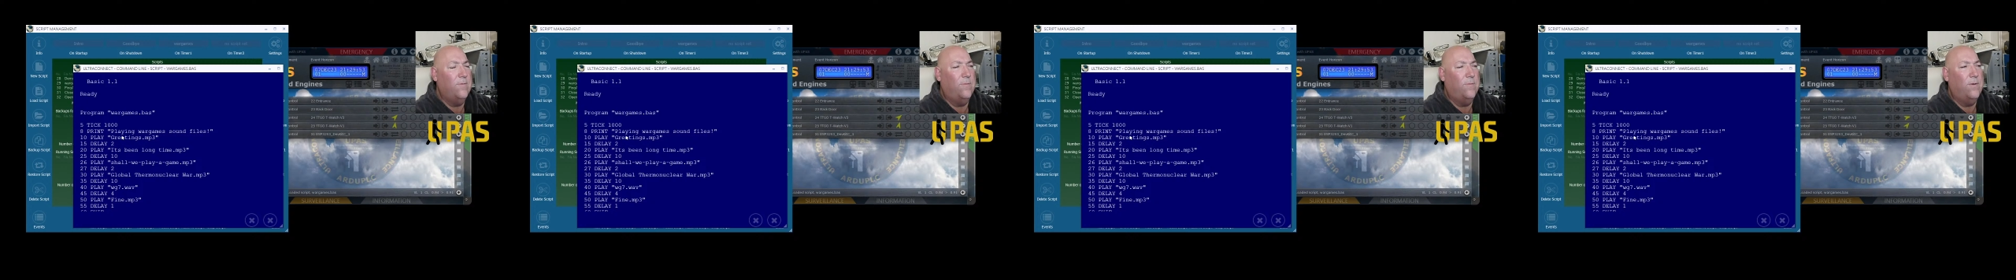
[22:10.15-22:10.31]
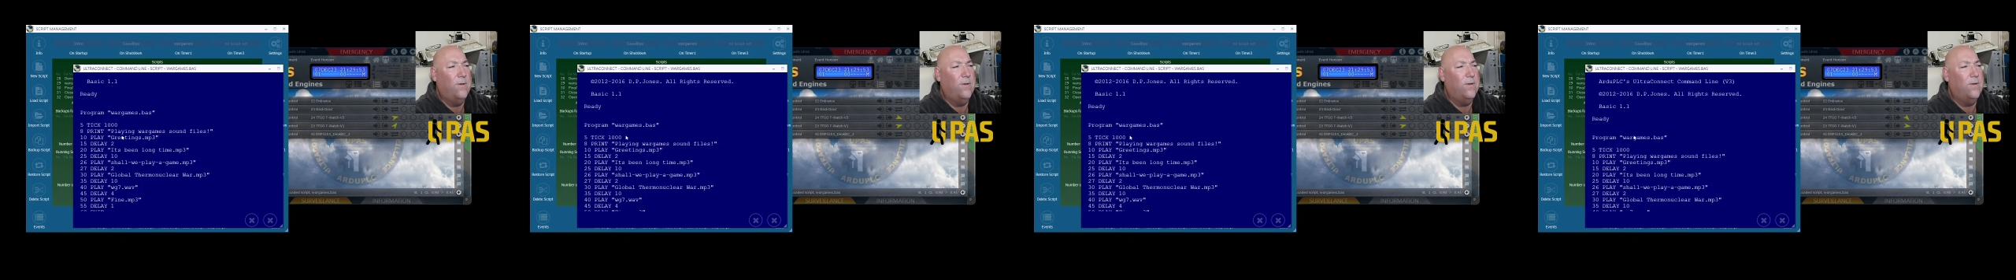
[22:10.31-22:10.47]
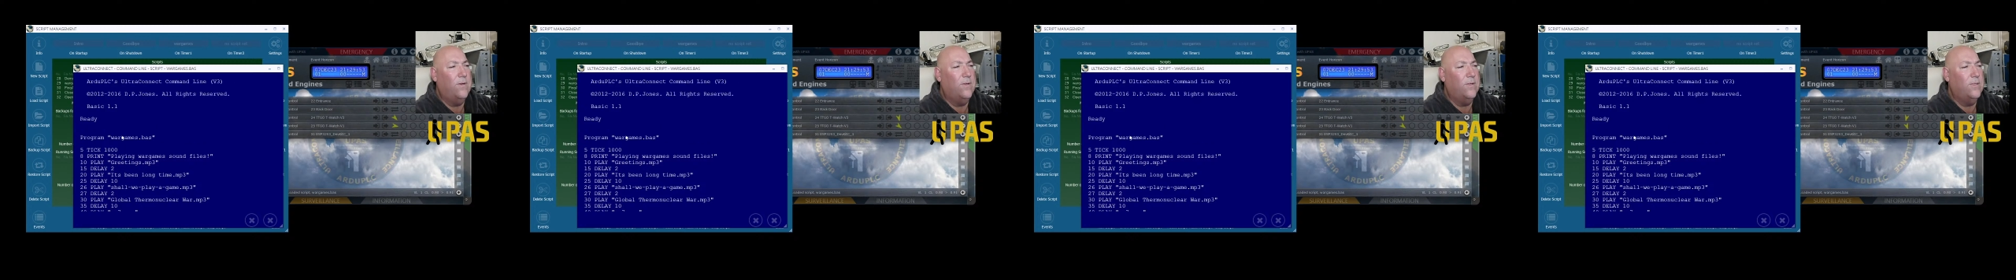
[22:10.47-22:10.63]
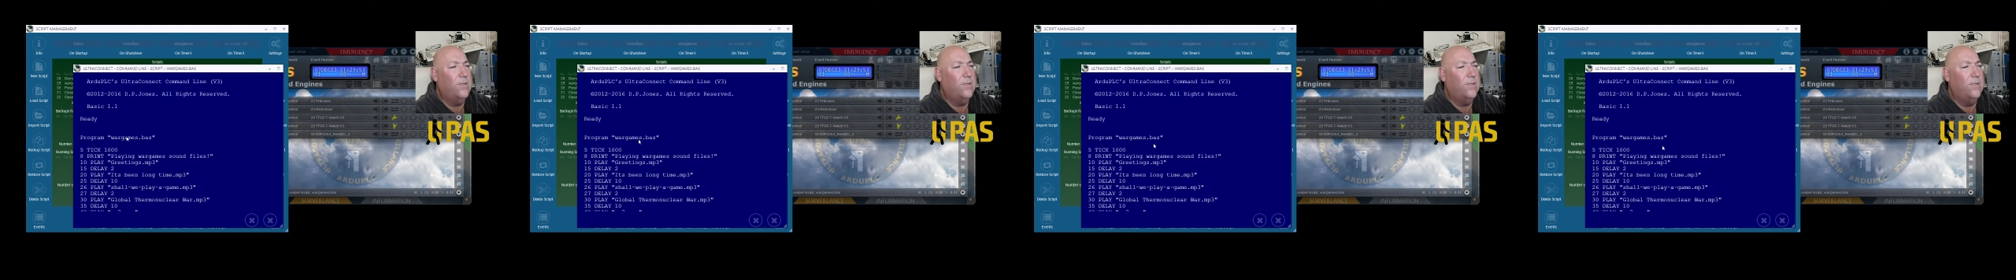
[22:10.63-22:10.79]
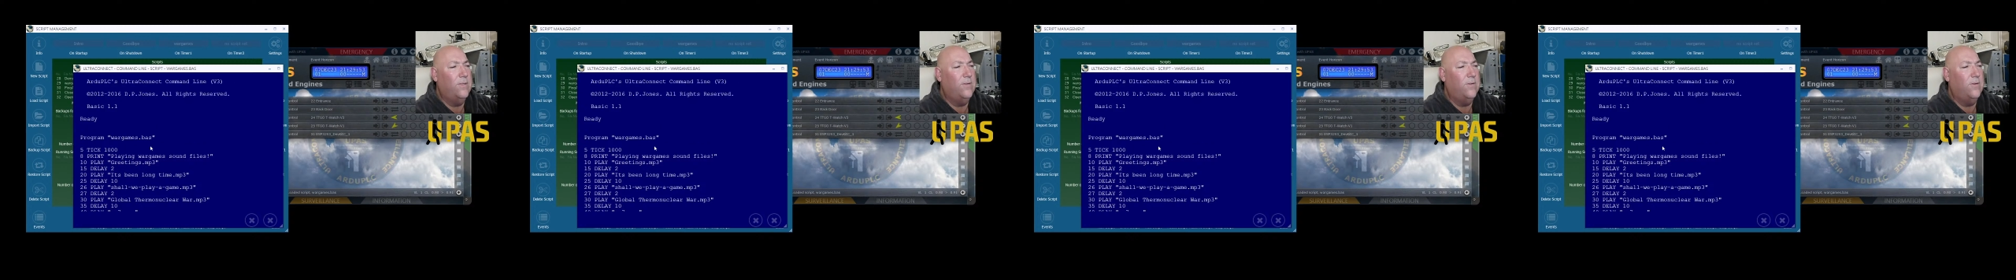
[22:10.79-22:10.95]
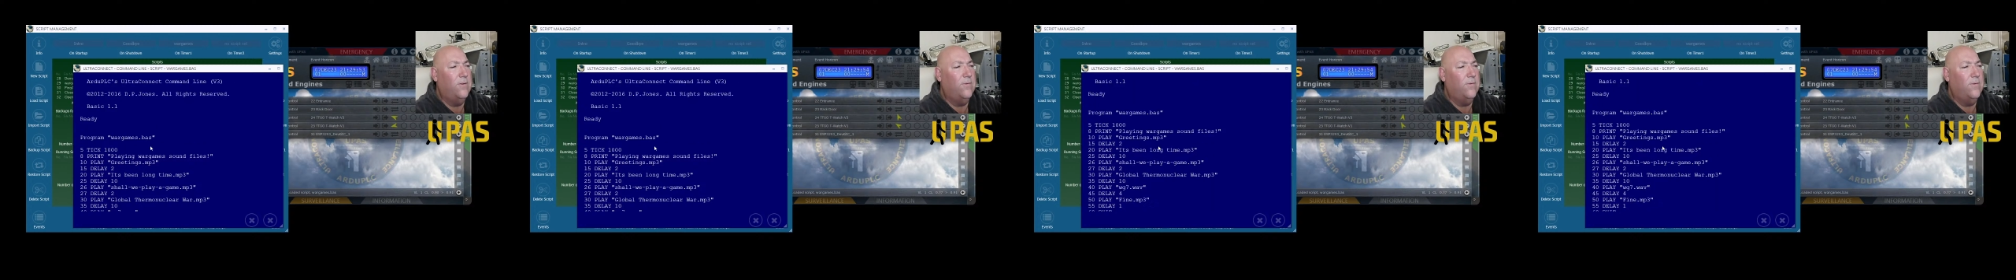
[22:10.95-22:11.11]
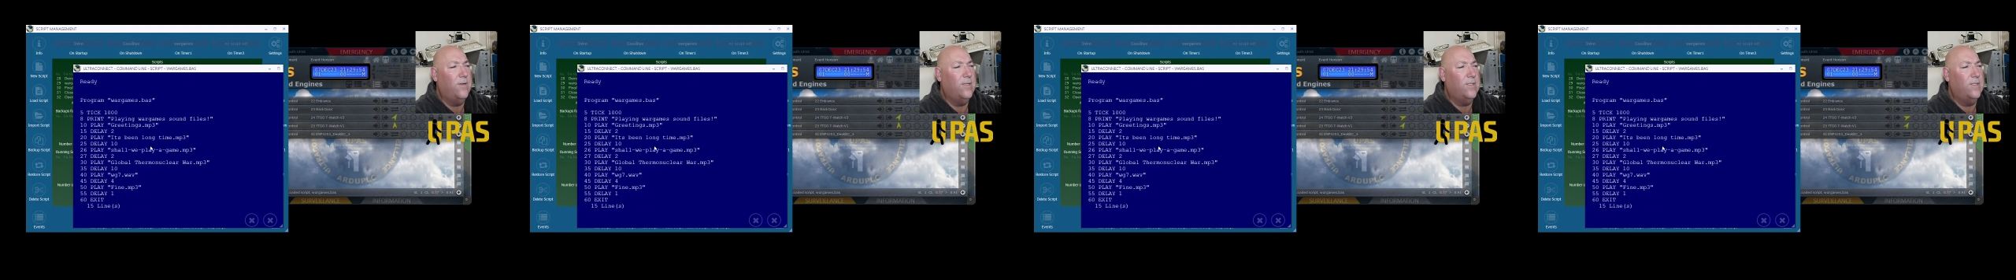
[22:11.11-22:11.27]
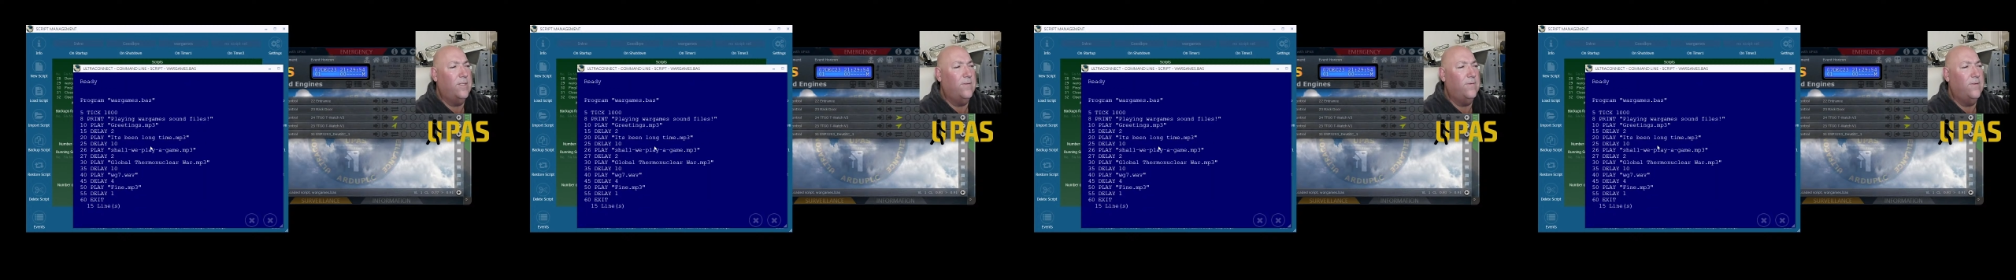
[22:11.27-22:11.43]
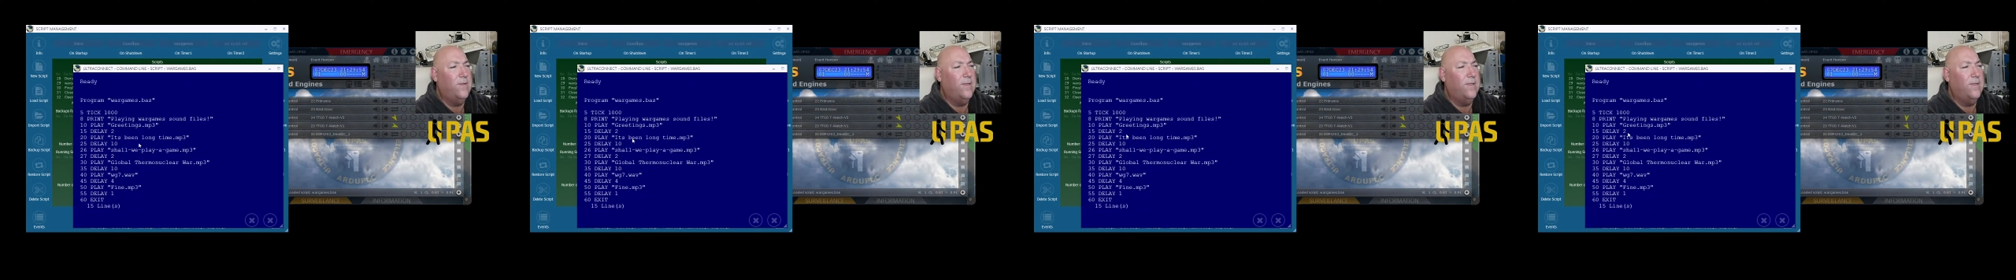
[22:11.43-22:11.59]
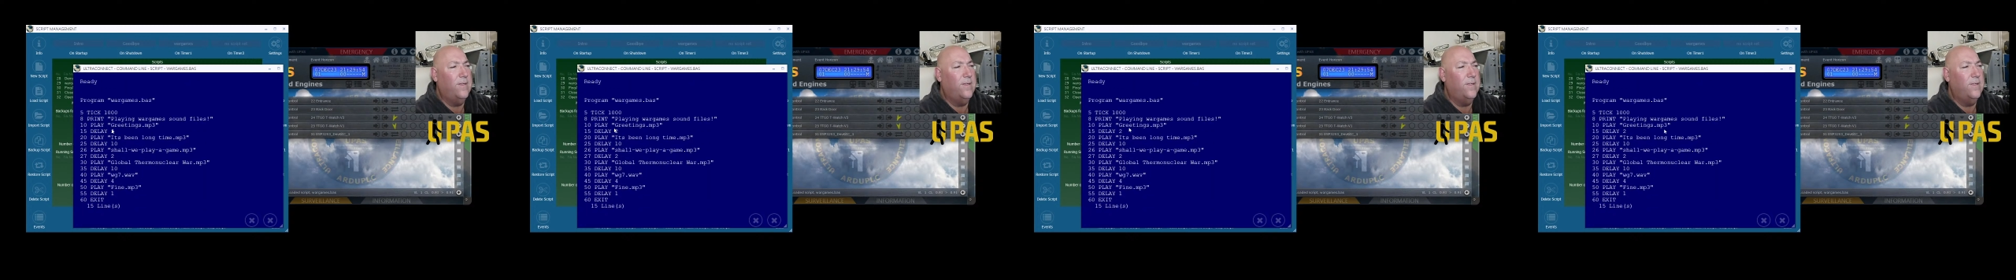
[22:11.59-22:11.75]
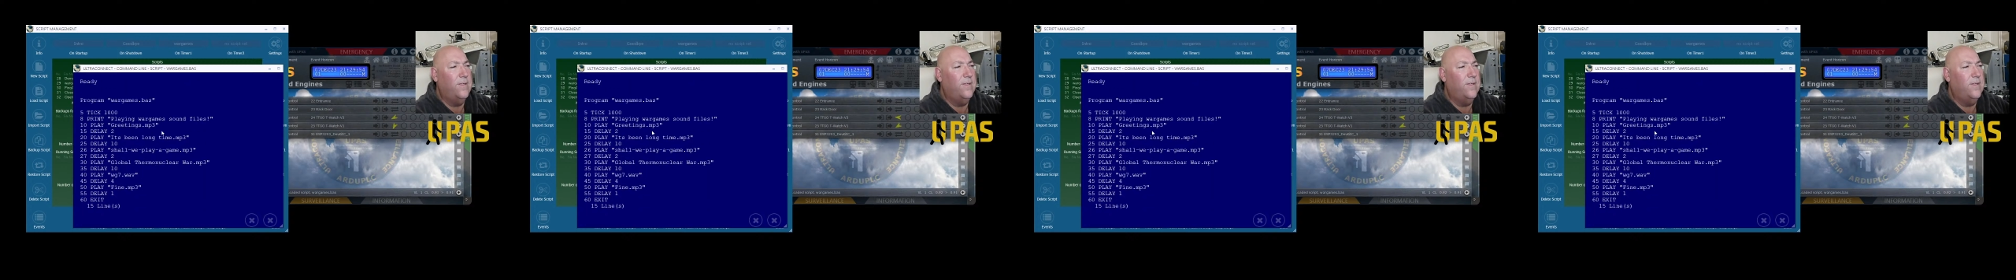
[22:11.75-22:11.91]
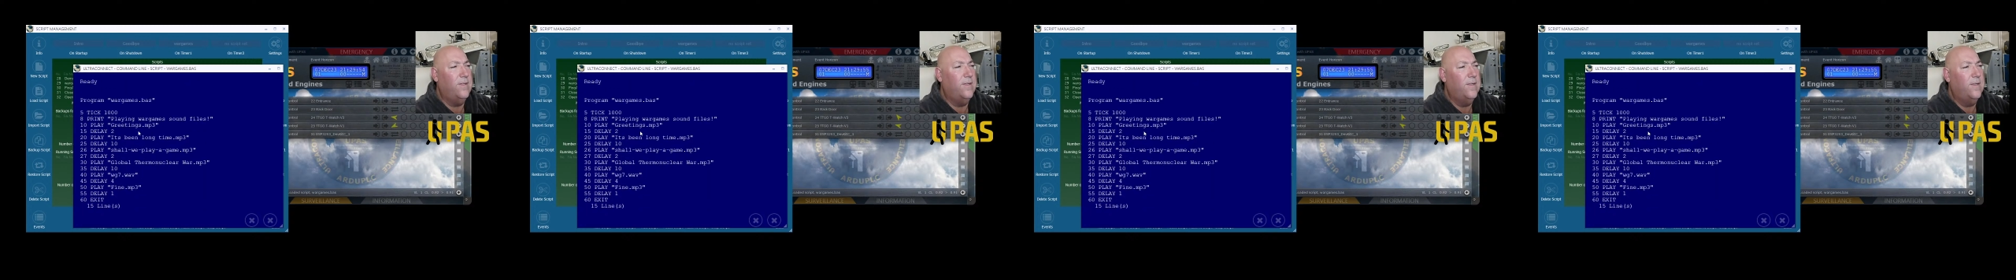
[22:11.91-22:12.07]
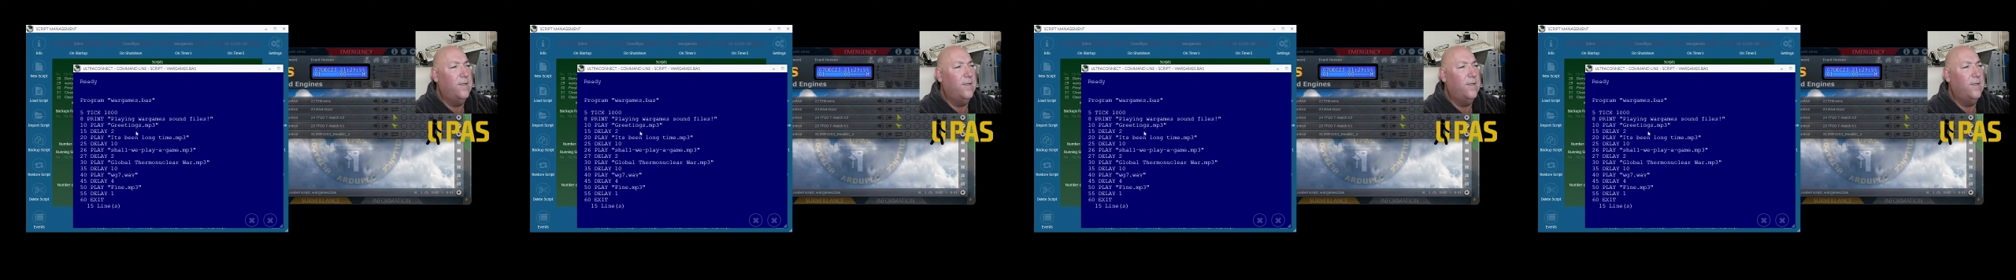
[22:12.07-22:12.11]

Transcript: parser and all the rest of it, and